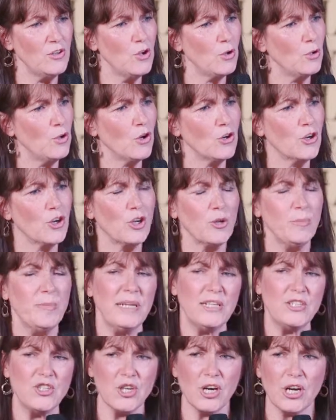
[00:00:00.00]
no longer going
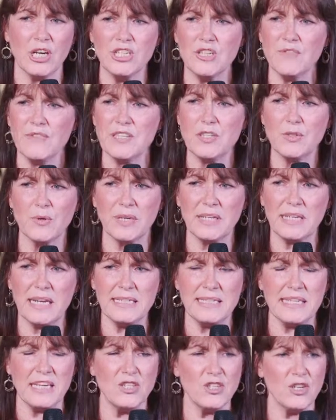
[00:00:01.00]
to be in charge of this
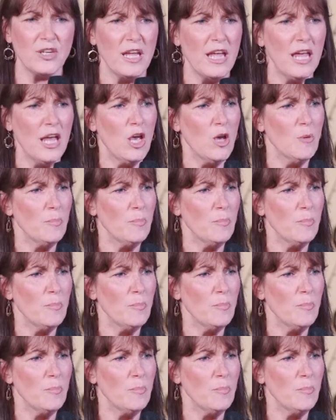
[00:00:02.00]
organization,